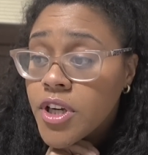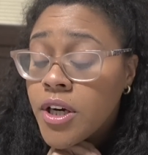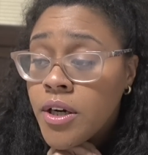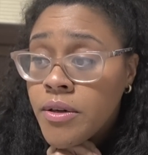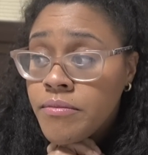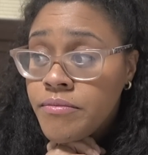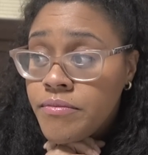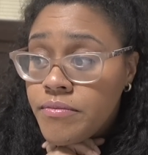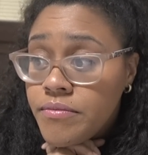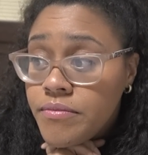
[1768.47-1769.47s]
I
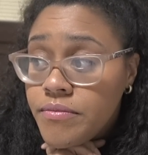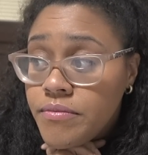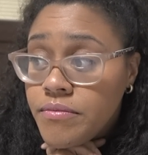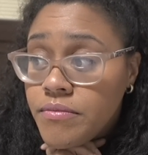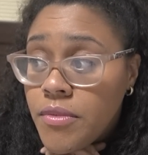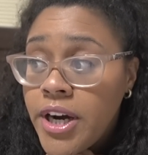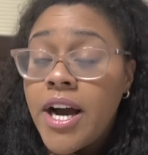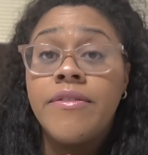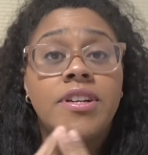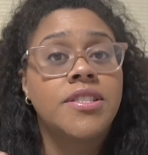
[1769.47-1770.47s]

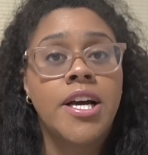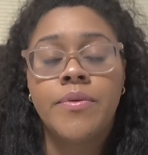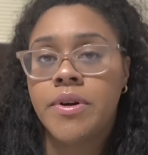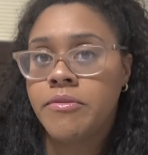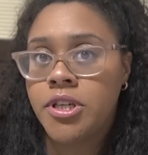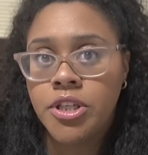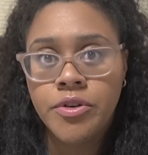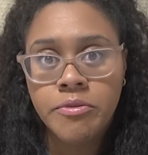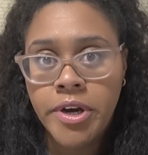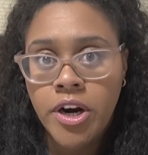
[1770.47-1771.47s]
haven't decided what I'm going to do
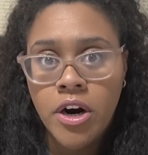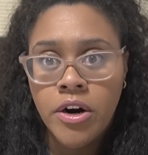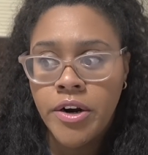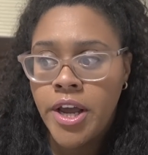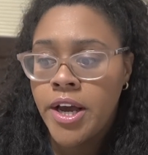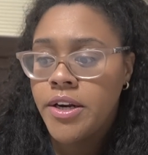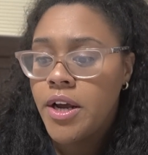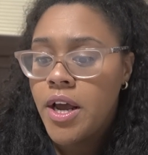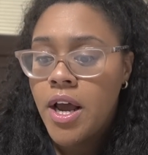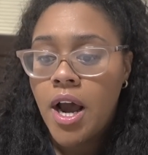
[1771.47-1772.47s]
with my car yet.
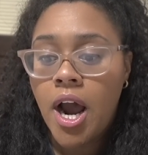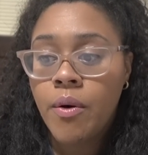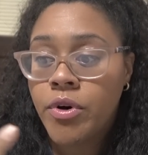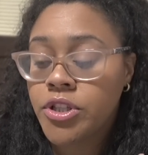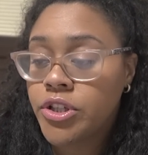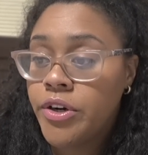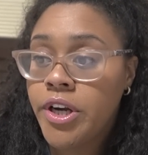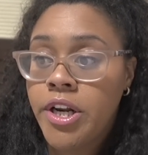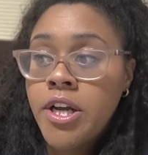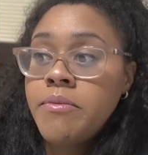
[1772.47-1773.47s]
I was turning
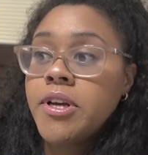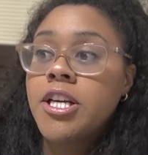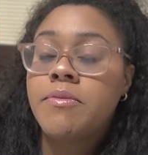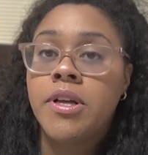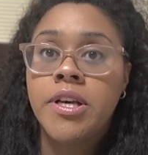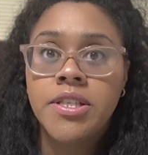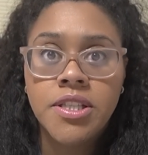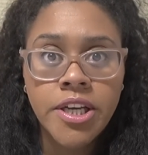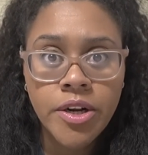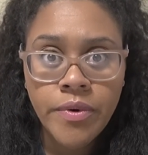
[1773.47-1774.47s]
it in because my lease
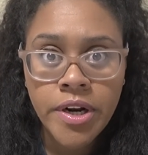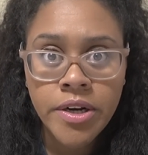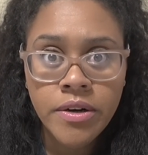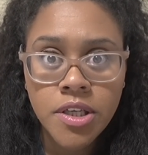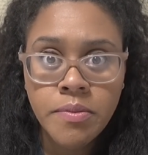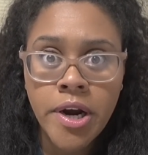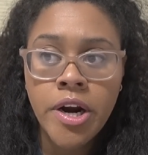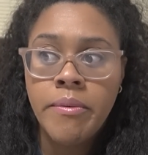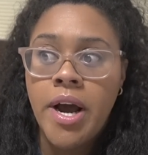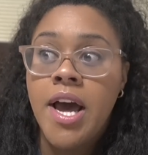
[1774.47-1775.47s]
is getting ready to
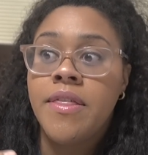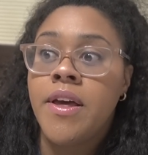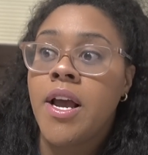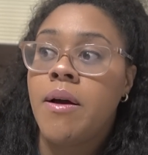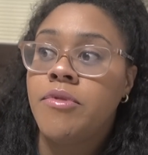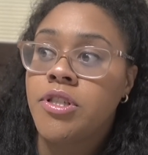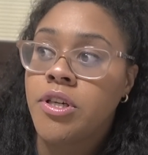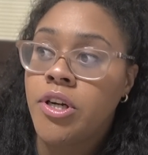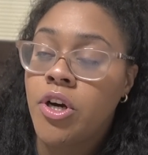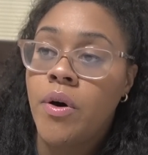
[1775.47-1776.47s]
expire, but I think I'm just
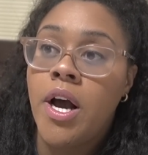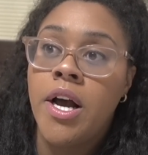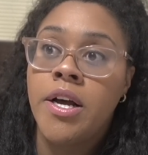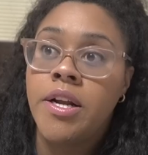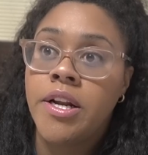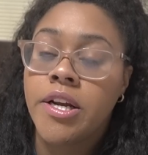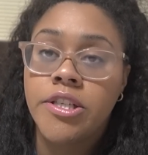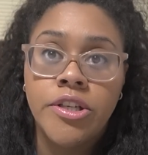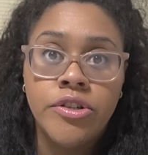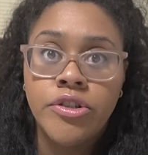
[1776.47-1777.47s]
going to go ahead and
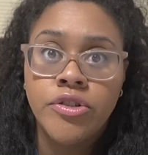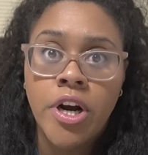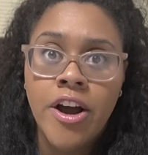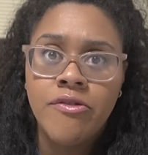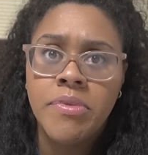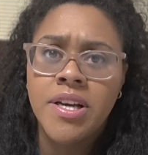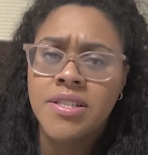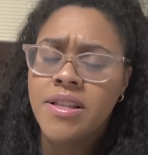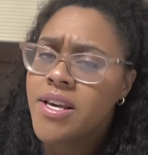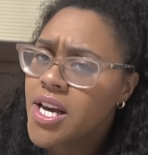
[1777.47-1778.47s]
continue to drive because
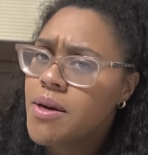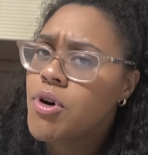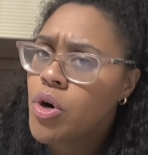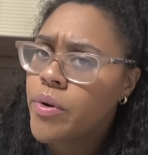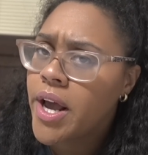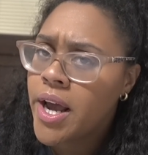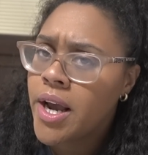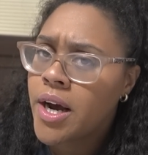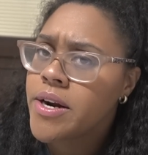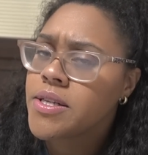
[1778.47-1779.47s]
I think I'm okay,
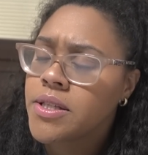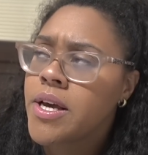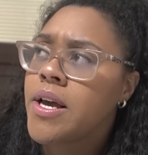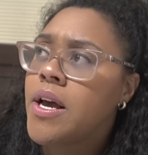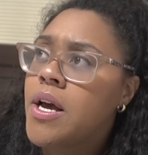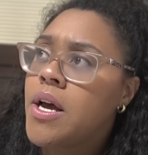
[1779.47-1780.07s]
honestly.